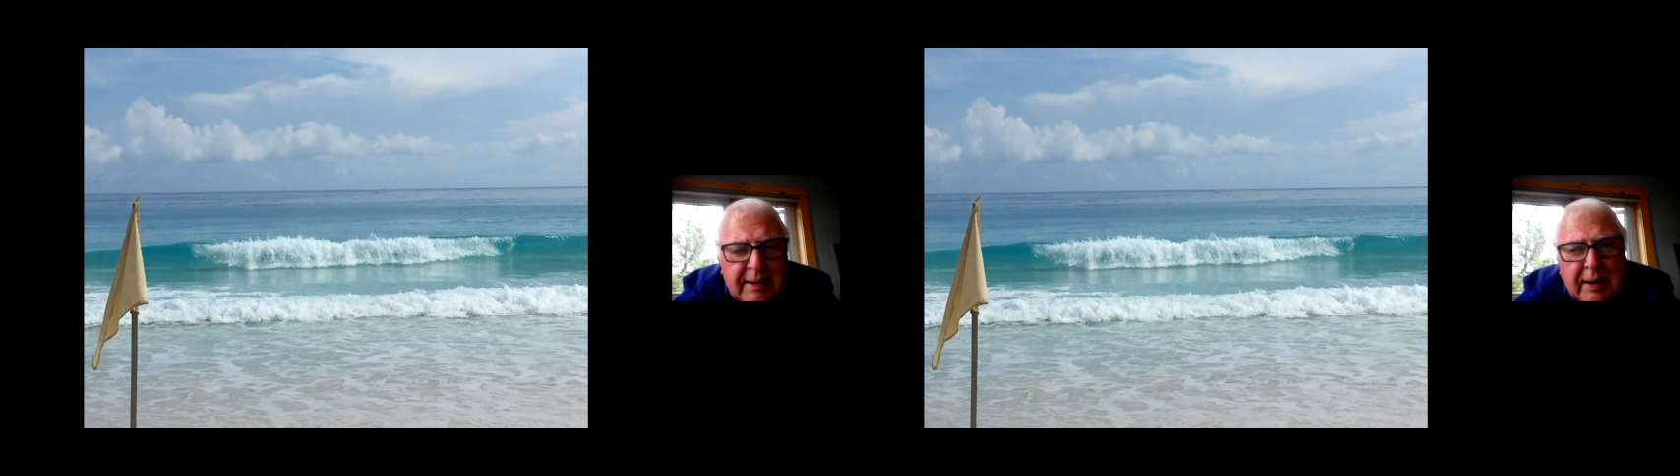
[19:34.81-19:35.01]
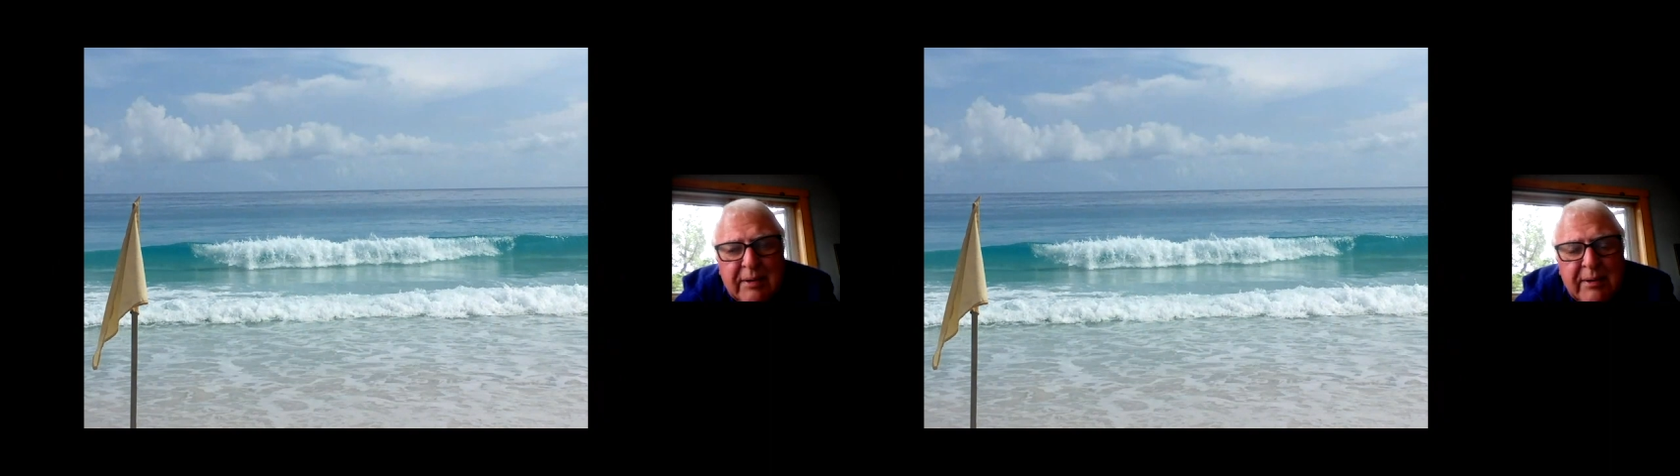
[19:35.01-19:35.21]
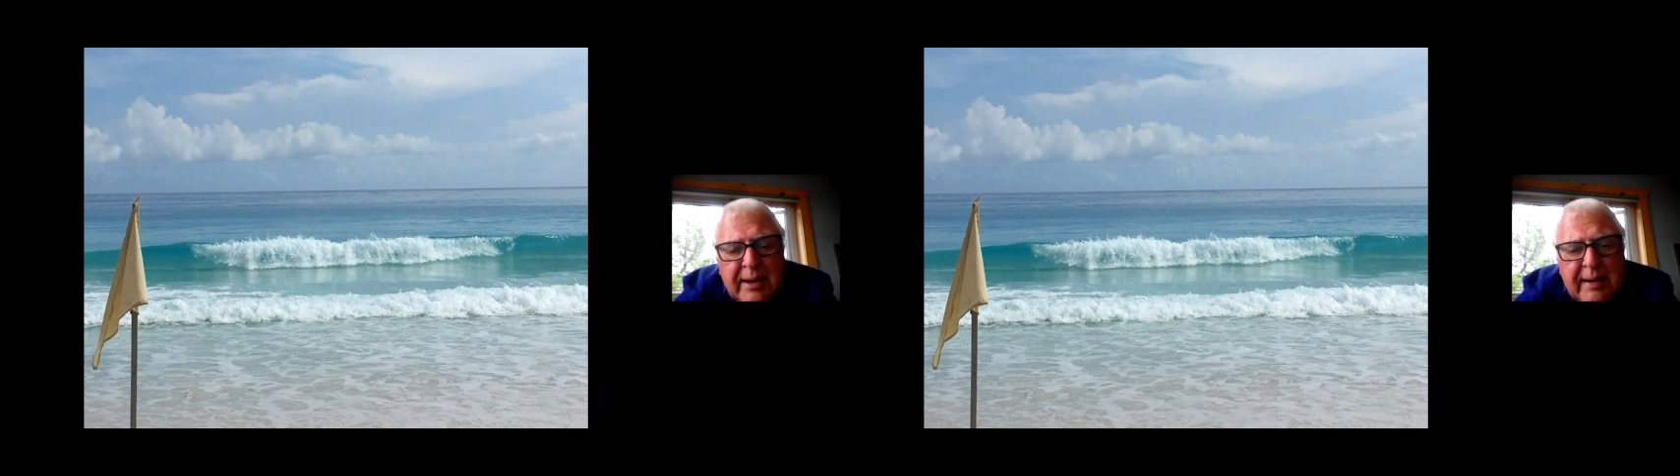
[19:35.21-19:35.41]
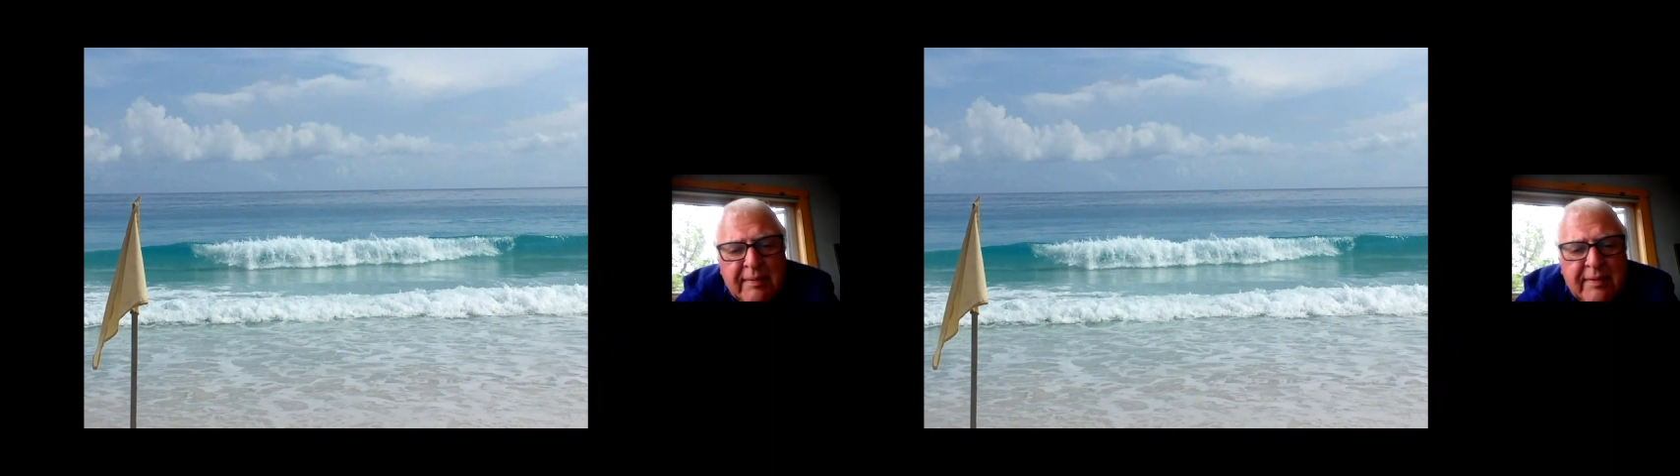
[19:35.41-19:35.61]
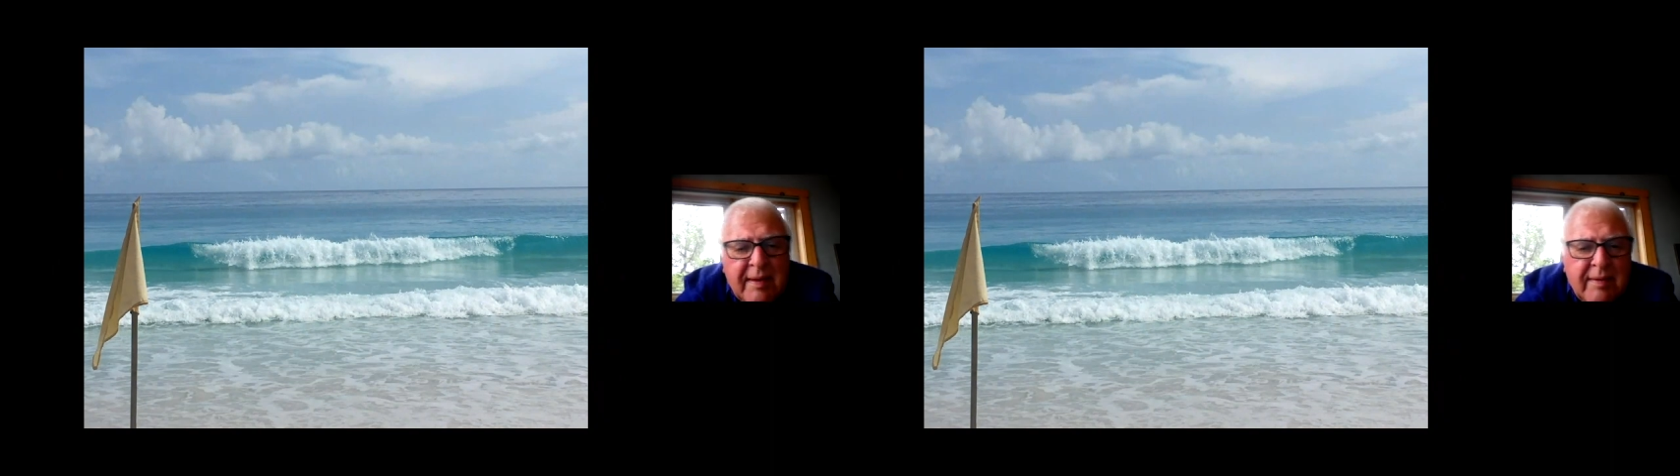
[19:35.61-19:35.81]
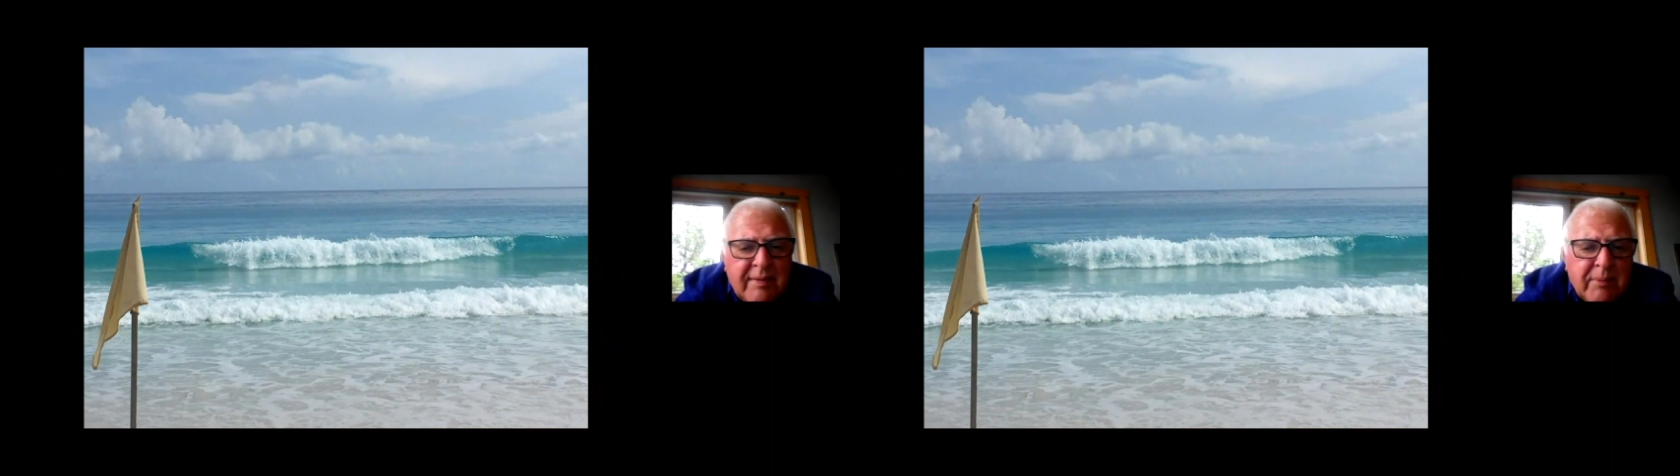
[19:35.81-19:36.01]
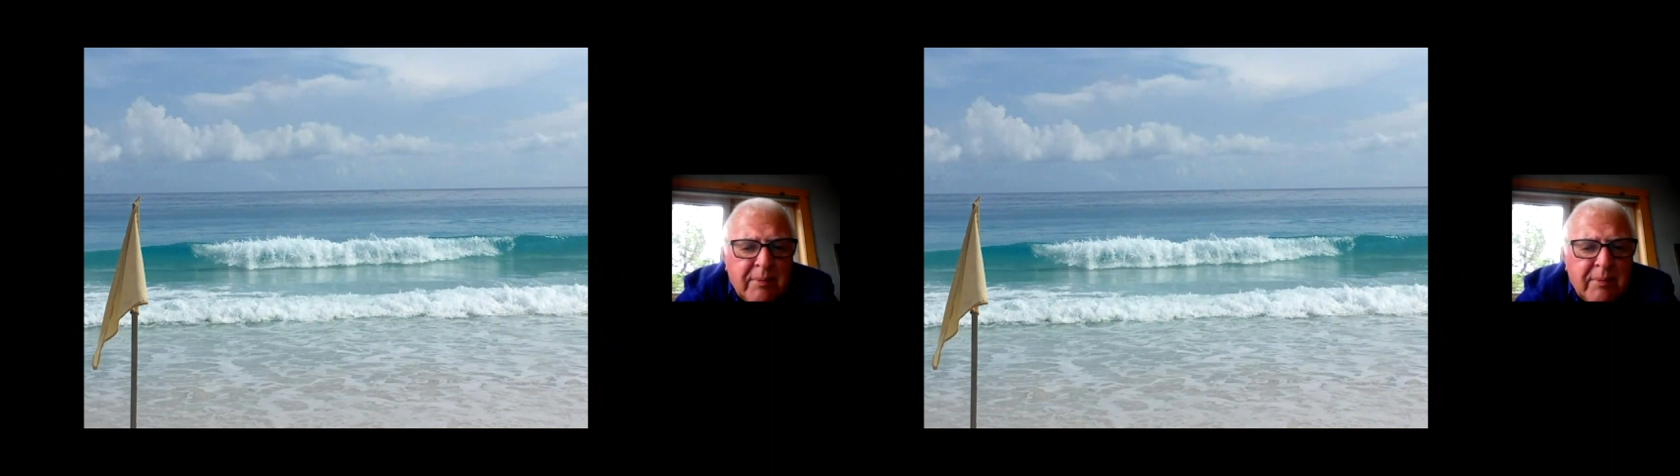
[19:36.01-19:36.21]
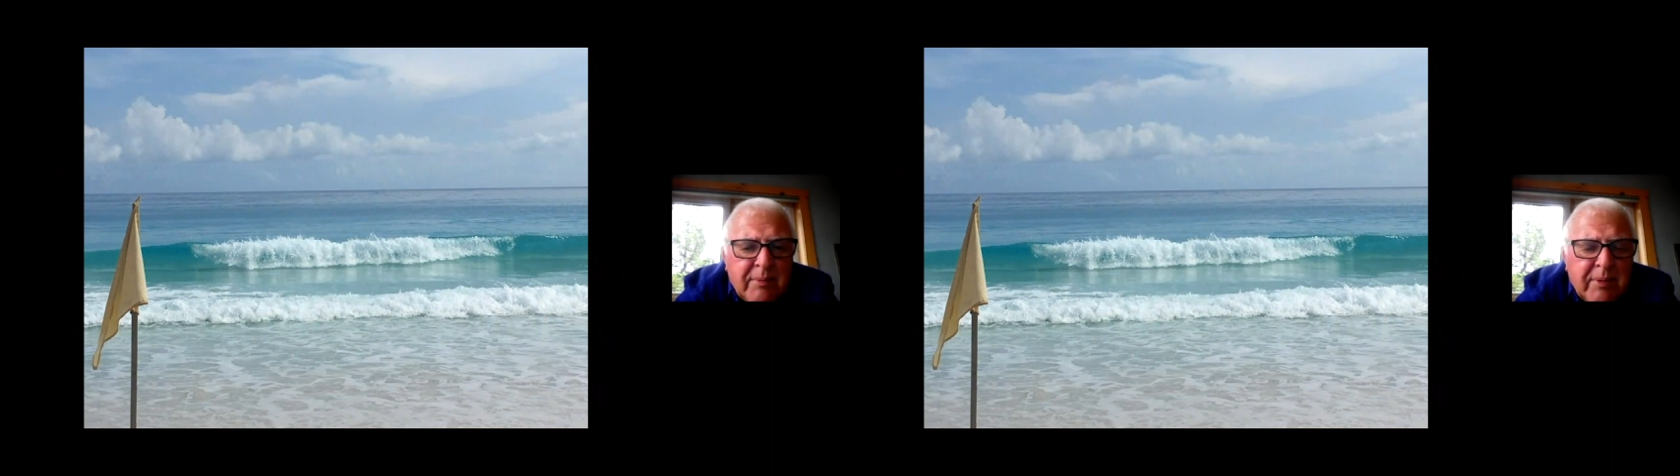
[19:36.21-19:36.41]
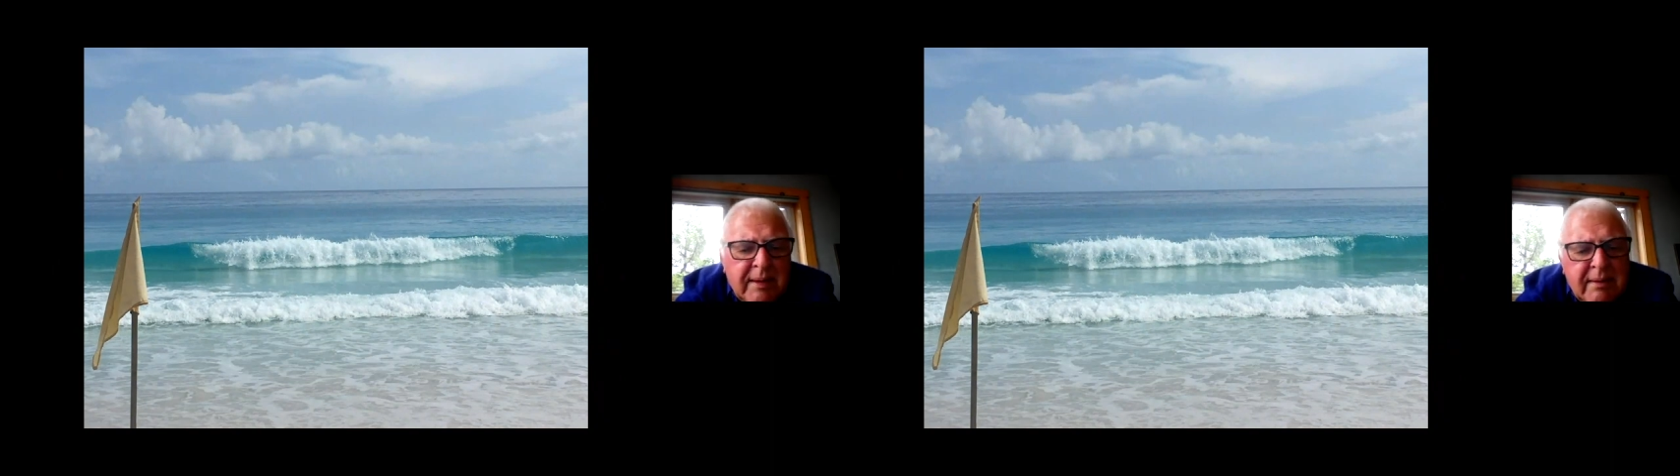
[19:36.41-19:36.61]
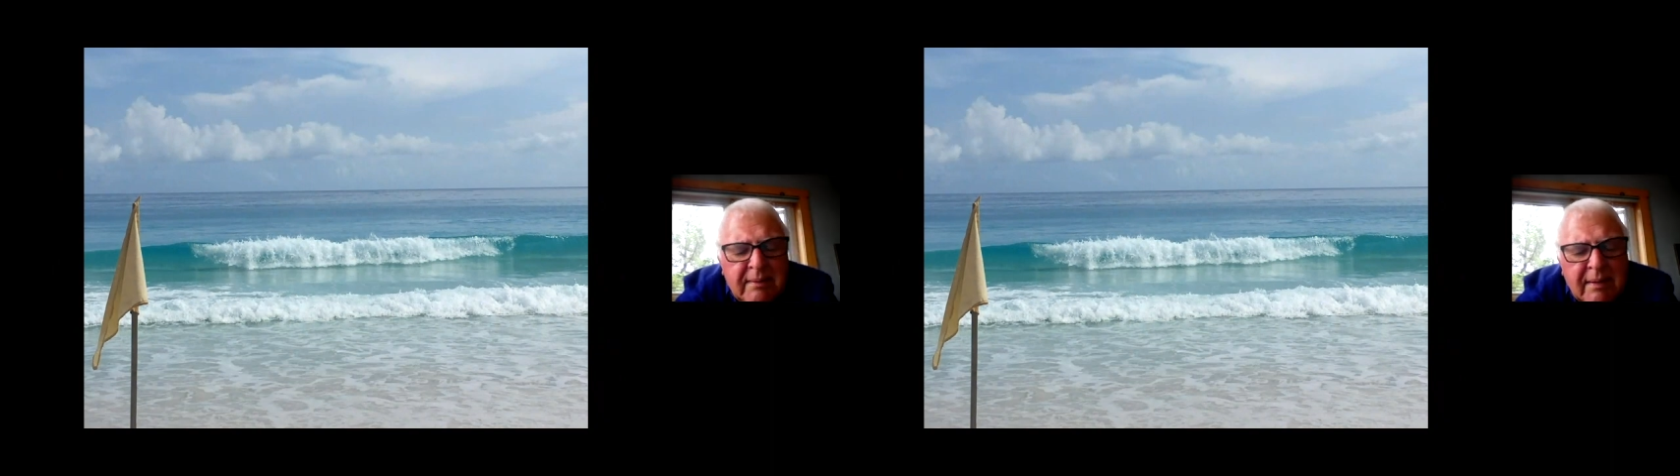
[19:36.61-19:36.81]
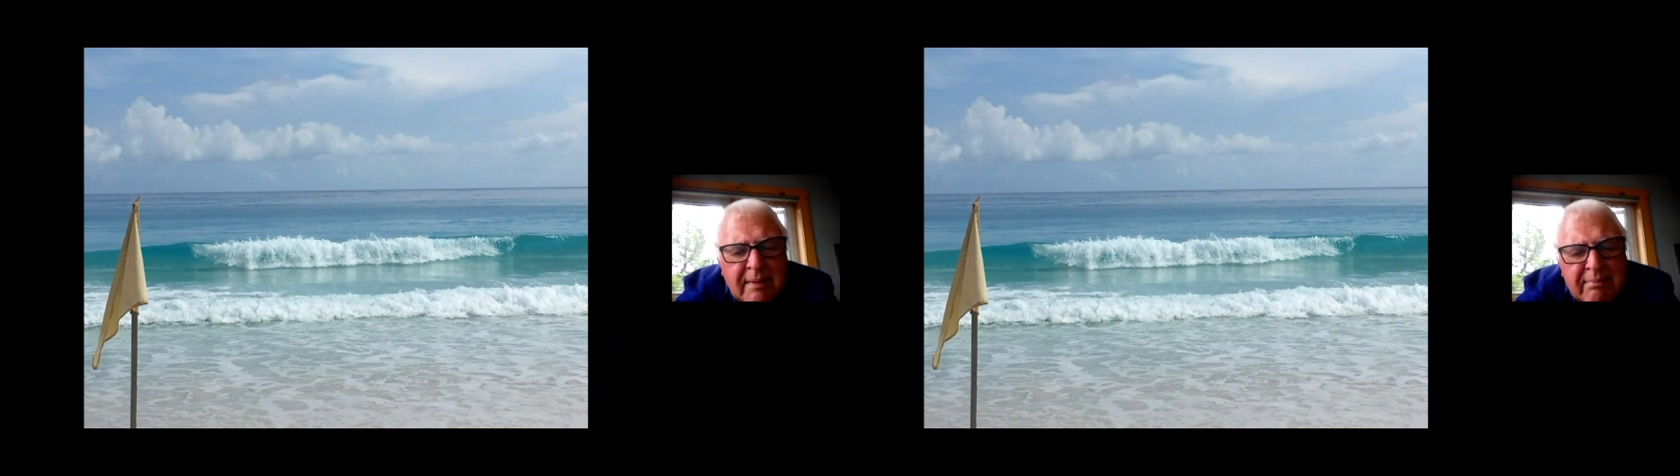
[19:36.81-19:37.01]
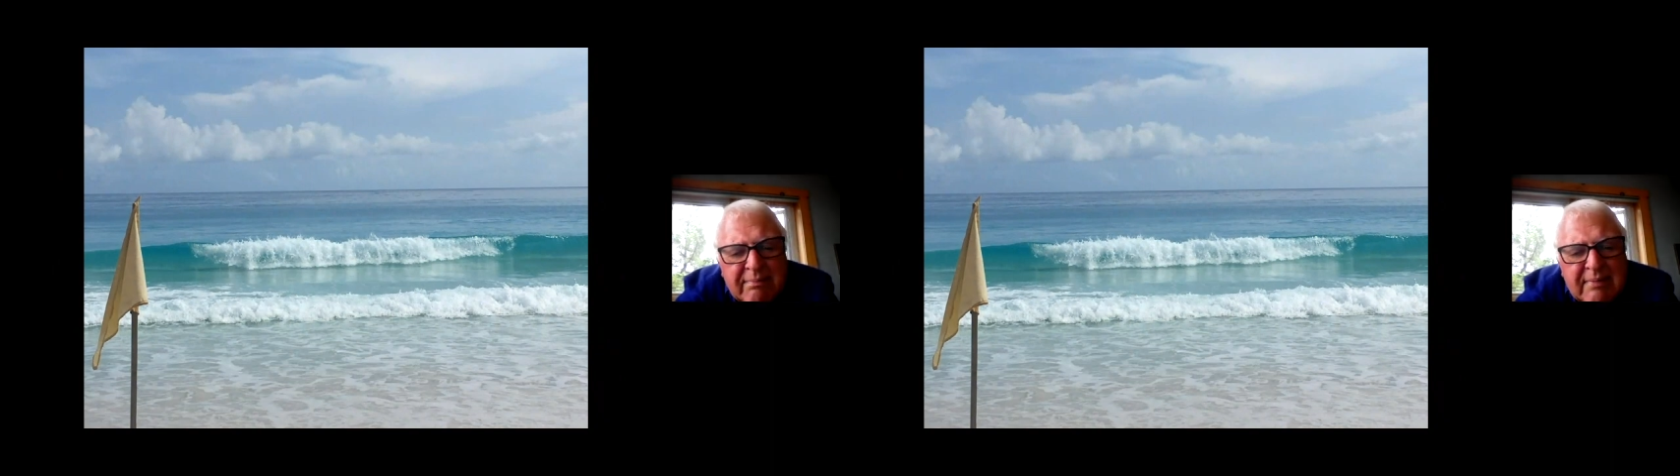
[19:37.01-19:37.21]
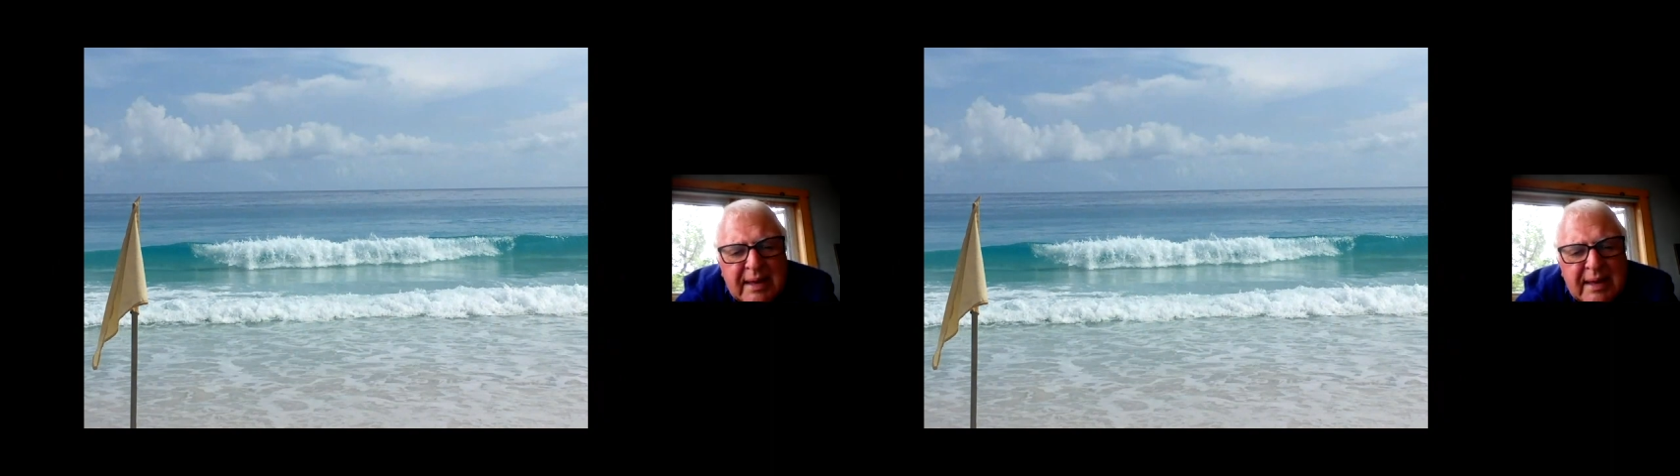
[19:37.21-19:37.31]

our rainy season would be